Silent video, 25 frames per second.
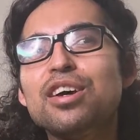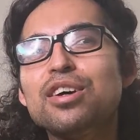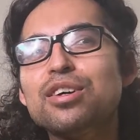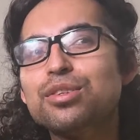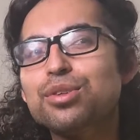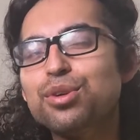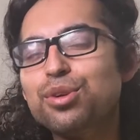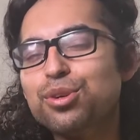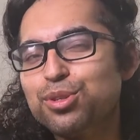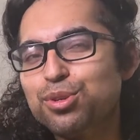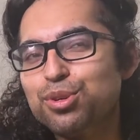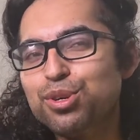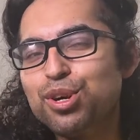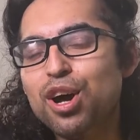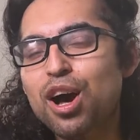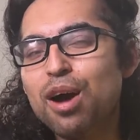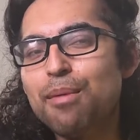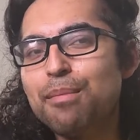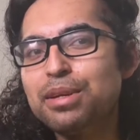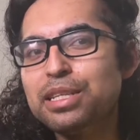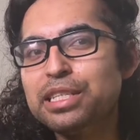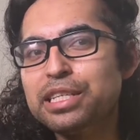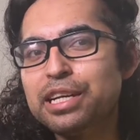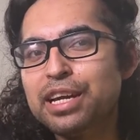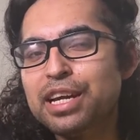social
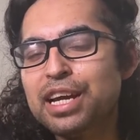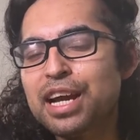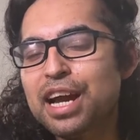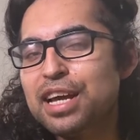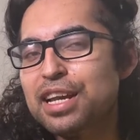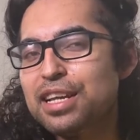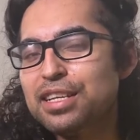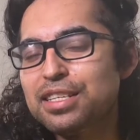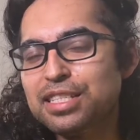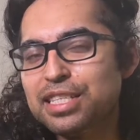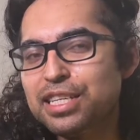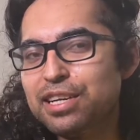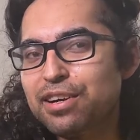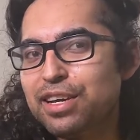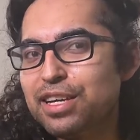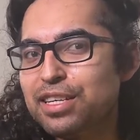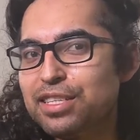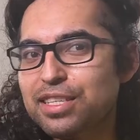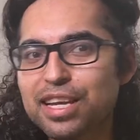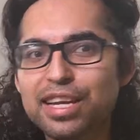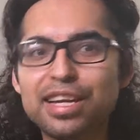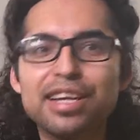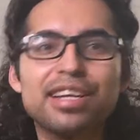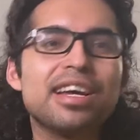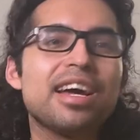commentary kind of series,
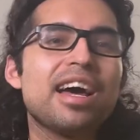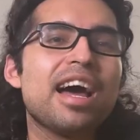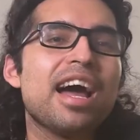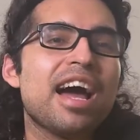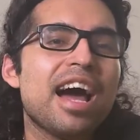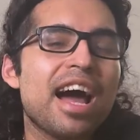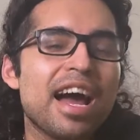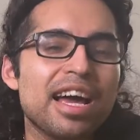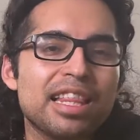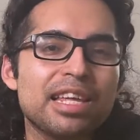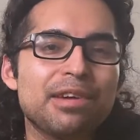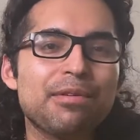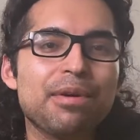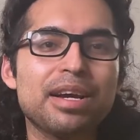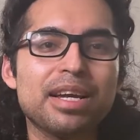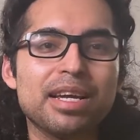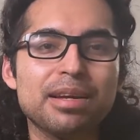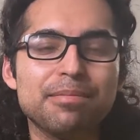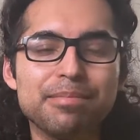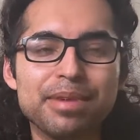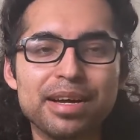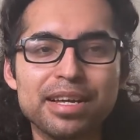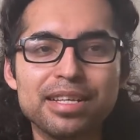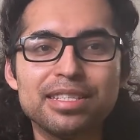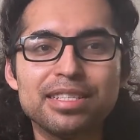like I highly
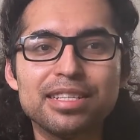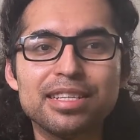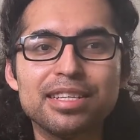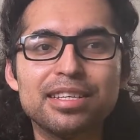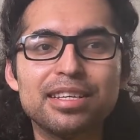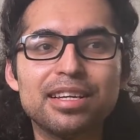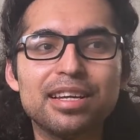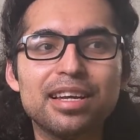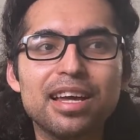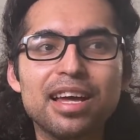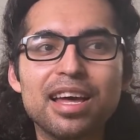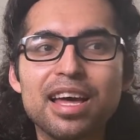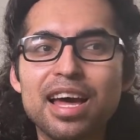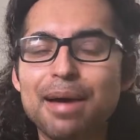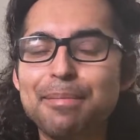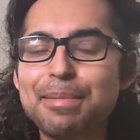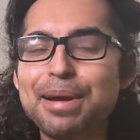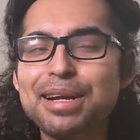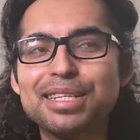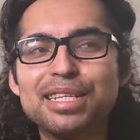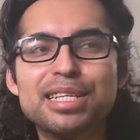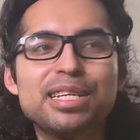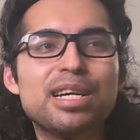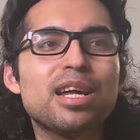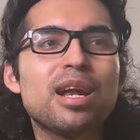recommend it. I'm
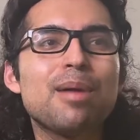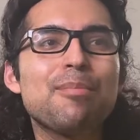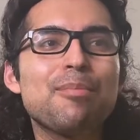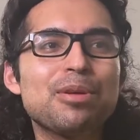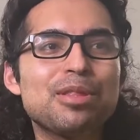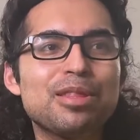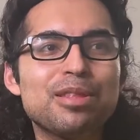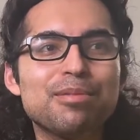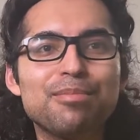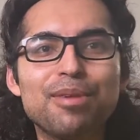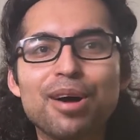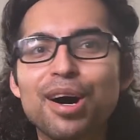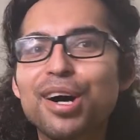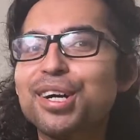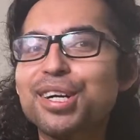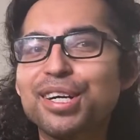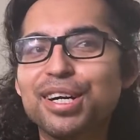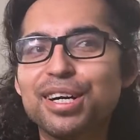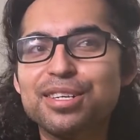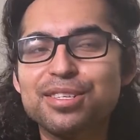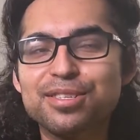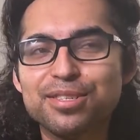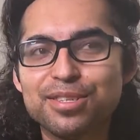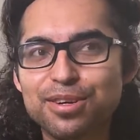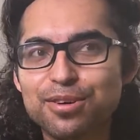actually caught up with the
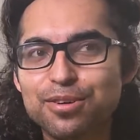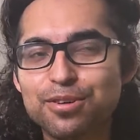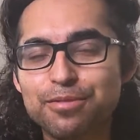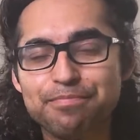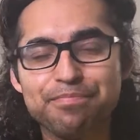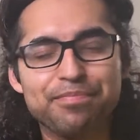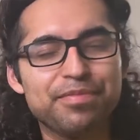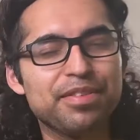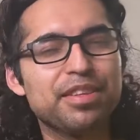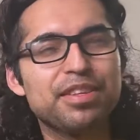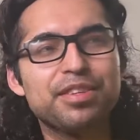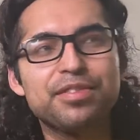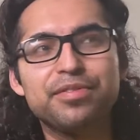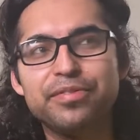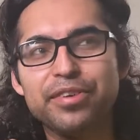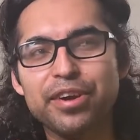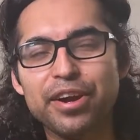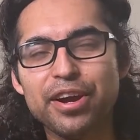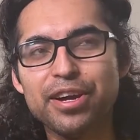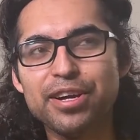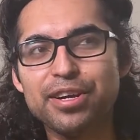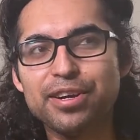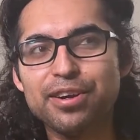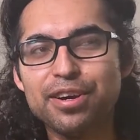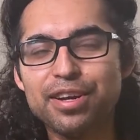manga, so it's
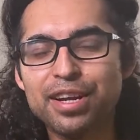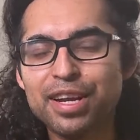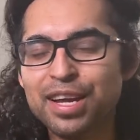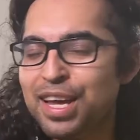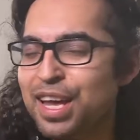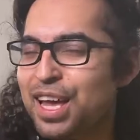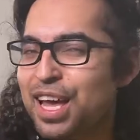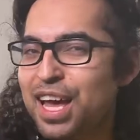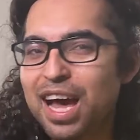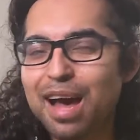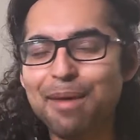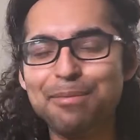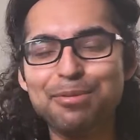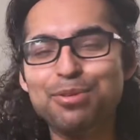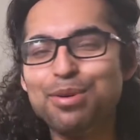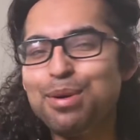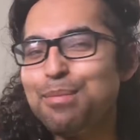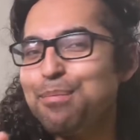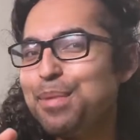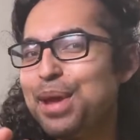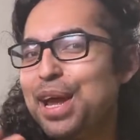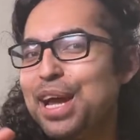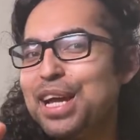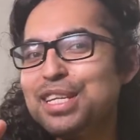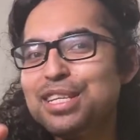very good. I'm too
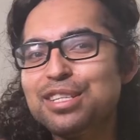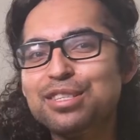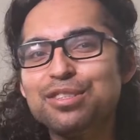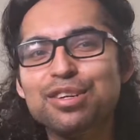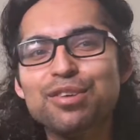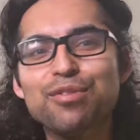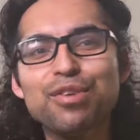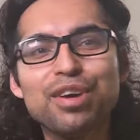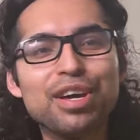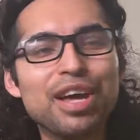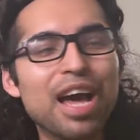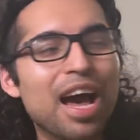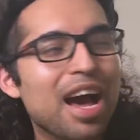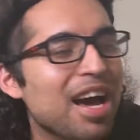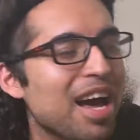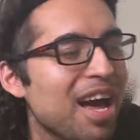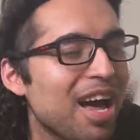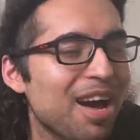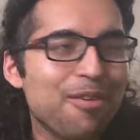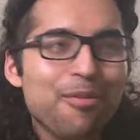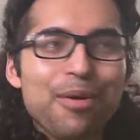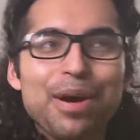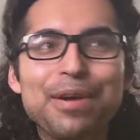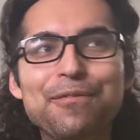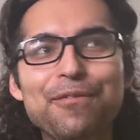impatient
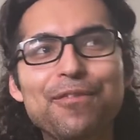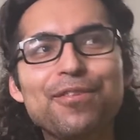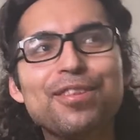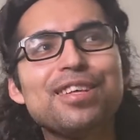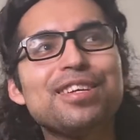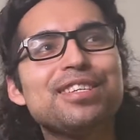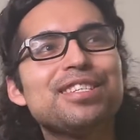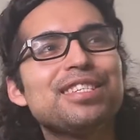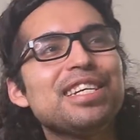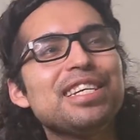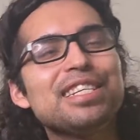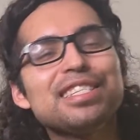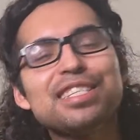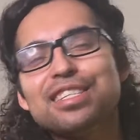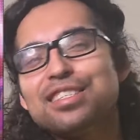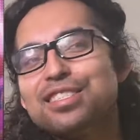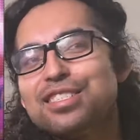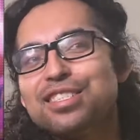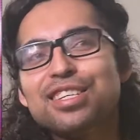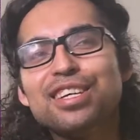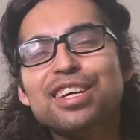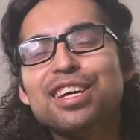to wait for the seasons